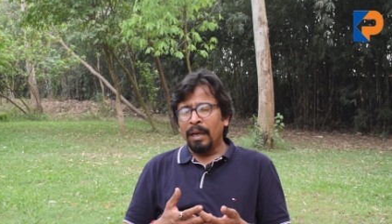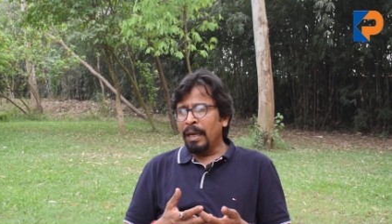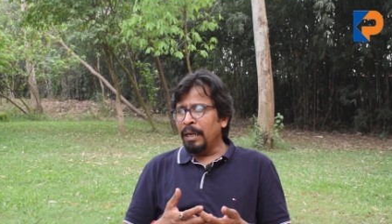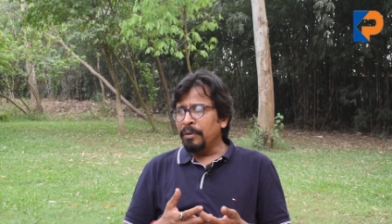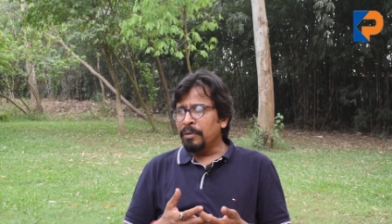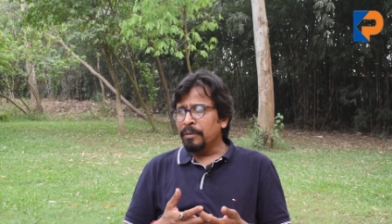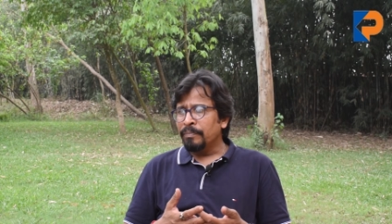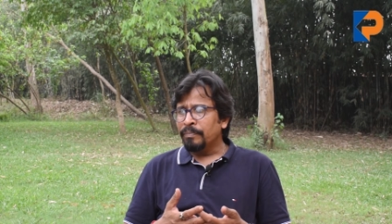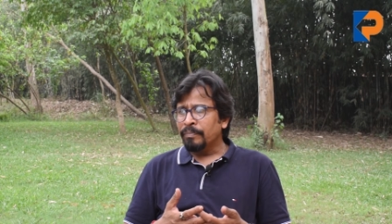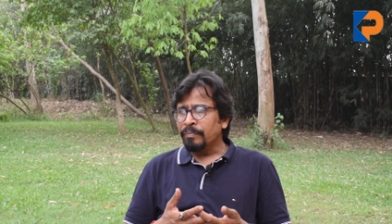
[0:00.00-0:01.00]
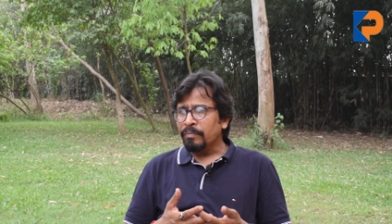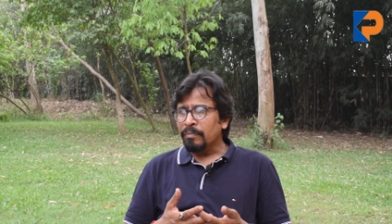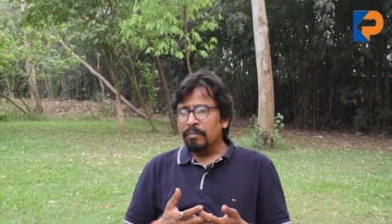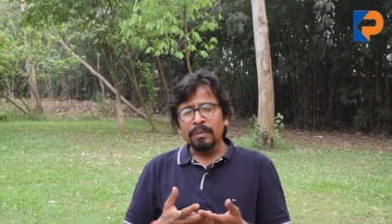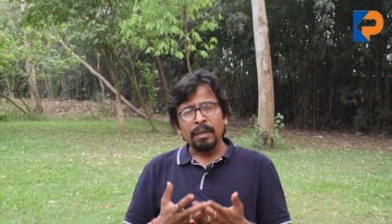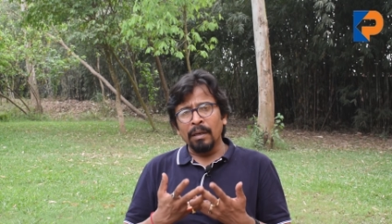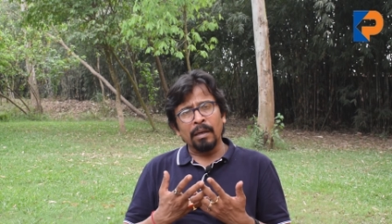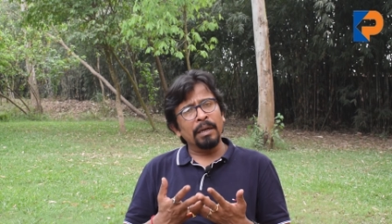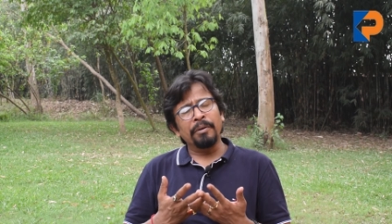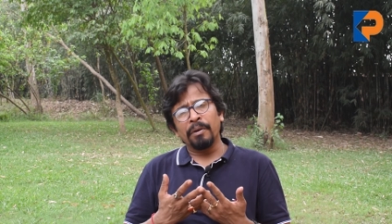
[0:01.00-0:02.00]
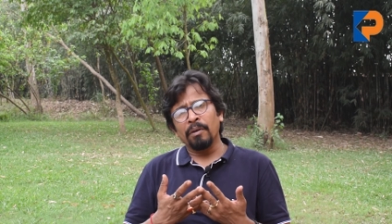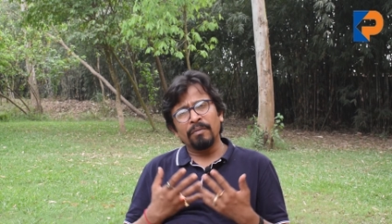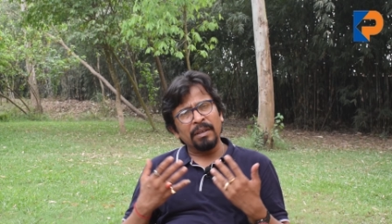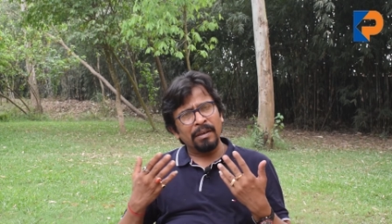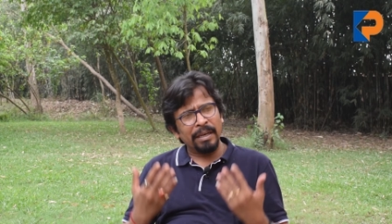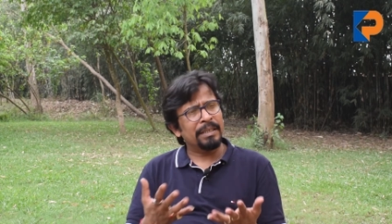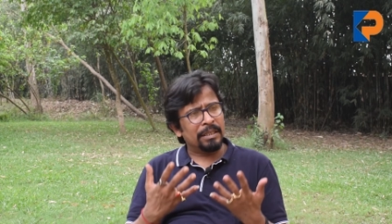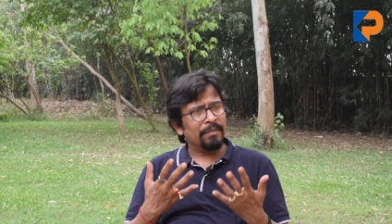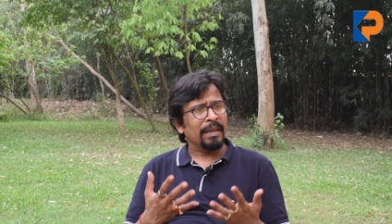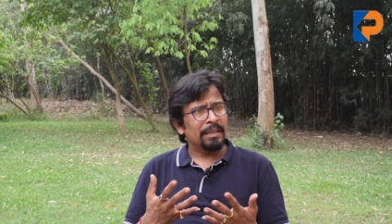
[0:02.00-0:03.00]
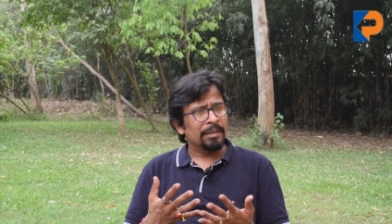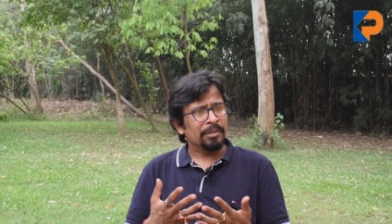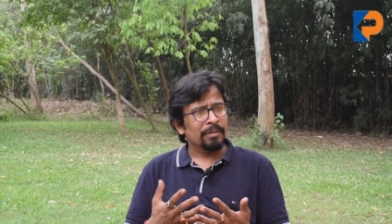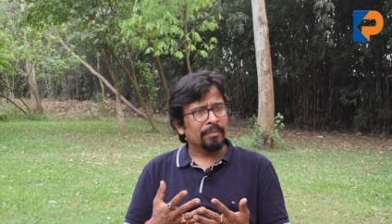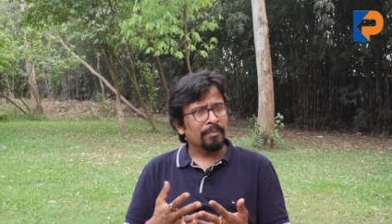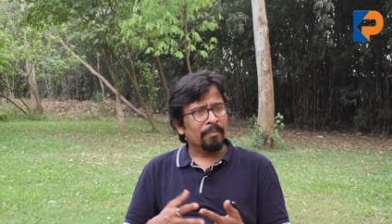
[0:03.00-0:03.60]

and a country of the great civilization.